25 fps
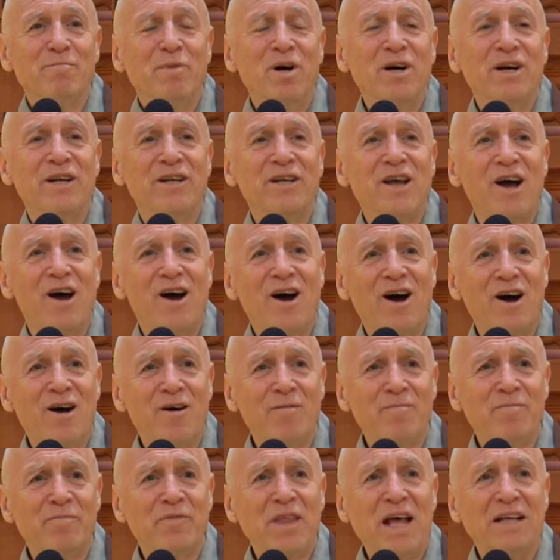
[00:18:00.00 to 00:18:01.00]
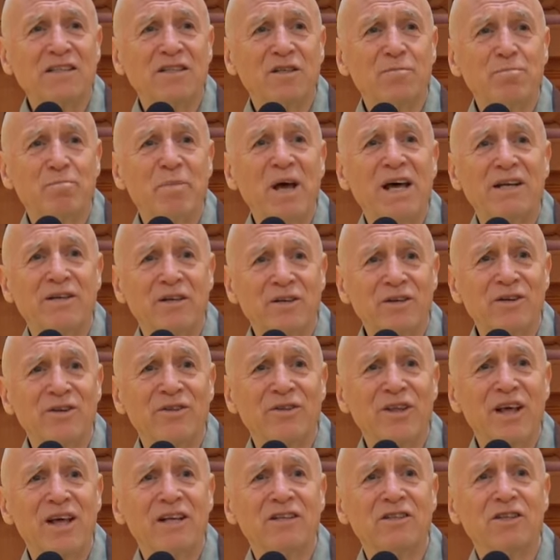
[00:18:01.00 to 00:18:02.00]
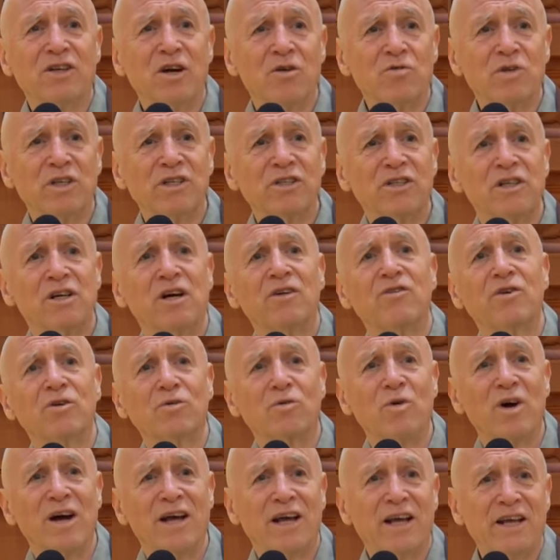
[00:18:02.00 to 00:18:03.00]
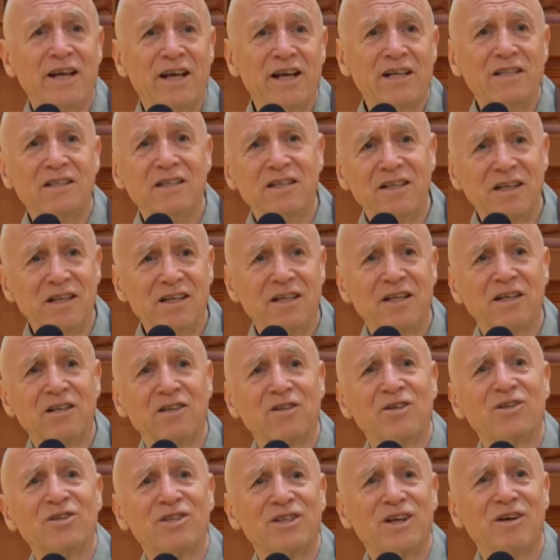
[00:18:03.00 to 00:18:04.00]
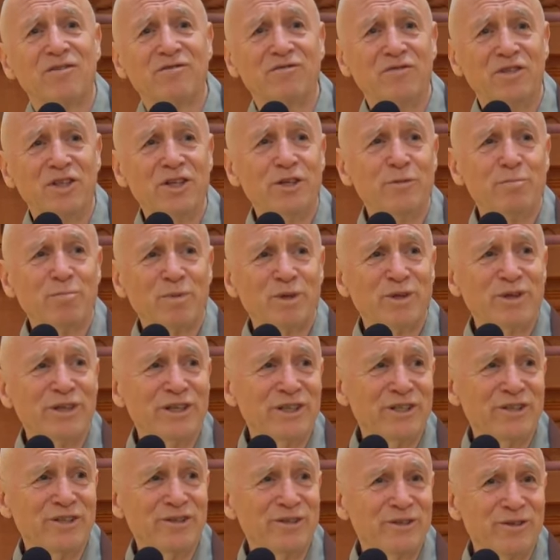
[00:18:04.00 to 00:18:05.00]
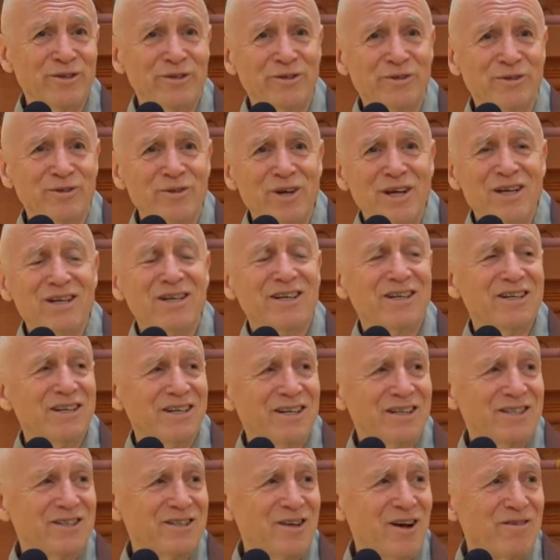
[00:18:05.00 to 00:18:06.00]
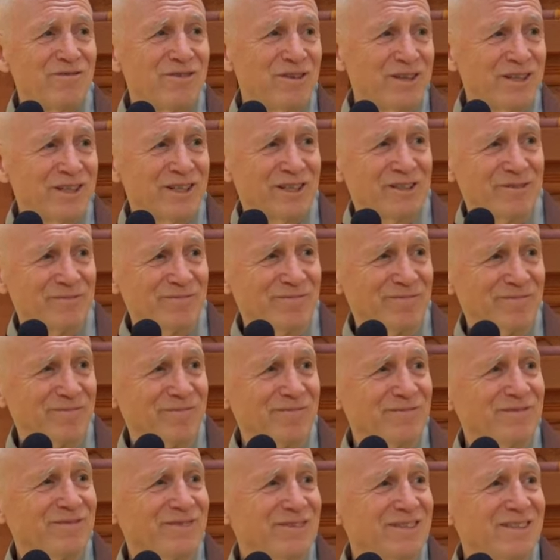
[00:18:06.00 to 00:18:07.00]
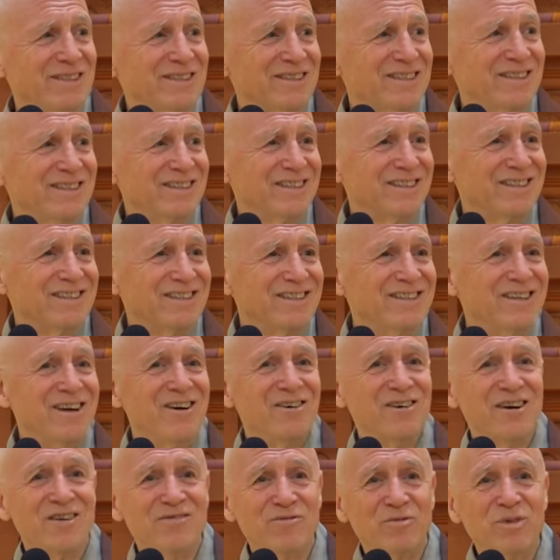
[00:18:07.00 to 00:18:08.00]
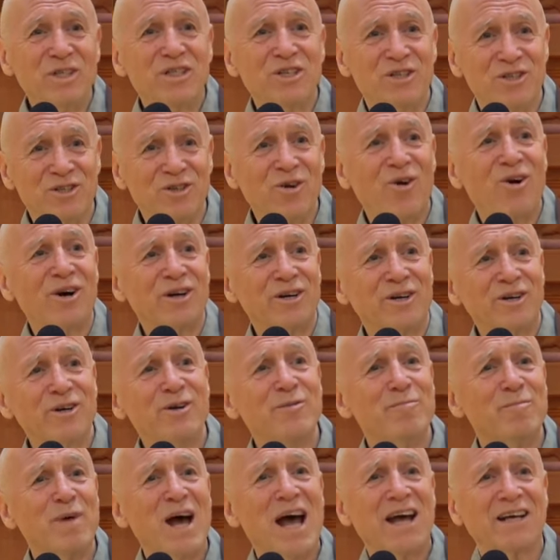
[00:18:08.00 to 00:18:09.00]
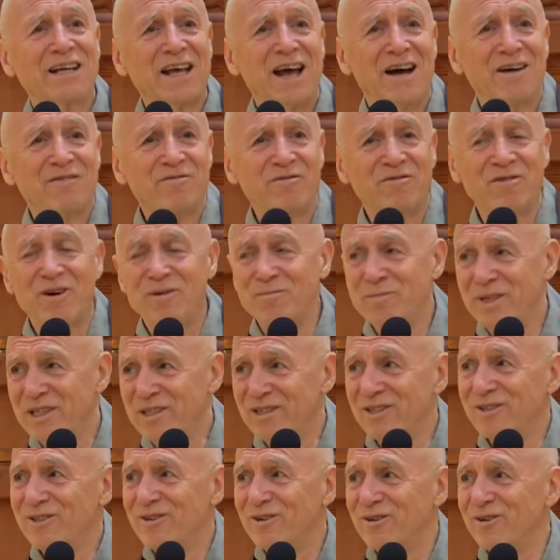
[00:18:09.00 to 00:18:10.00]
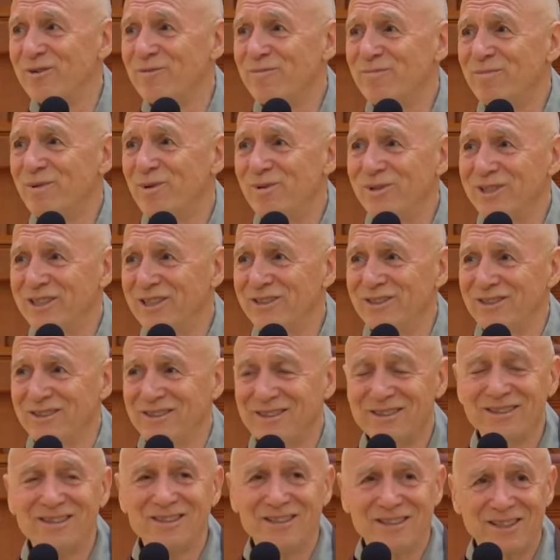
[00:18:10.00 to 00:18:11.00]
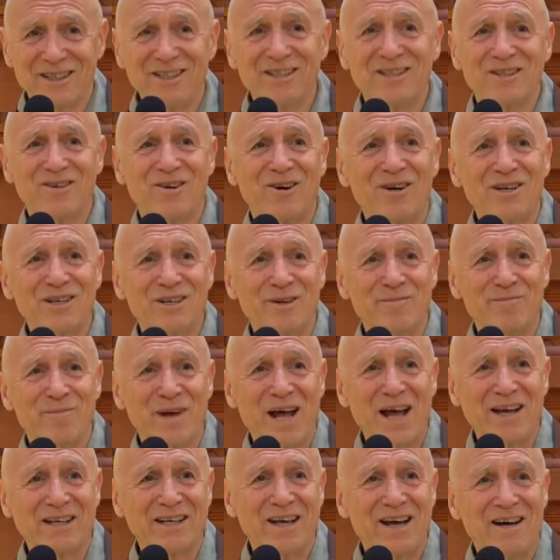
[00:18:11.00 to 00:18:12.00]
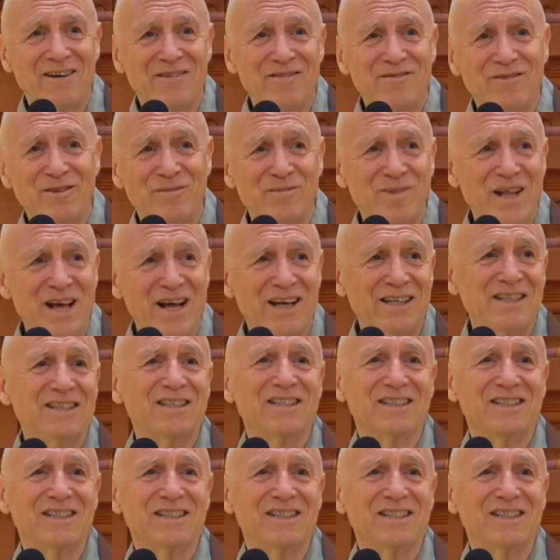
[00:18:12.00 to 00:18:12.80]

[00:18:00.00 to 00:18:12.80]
But that's better than going the other way and digging yourself deeper into suffering. You know, which is harder to back out from at a certain point. It gets hard to back out from that.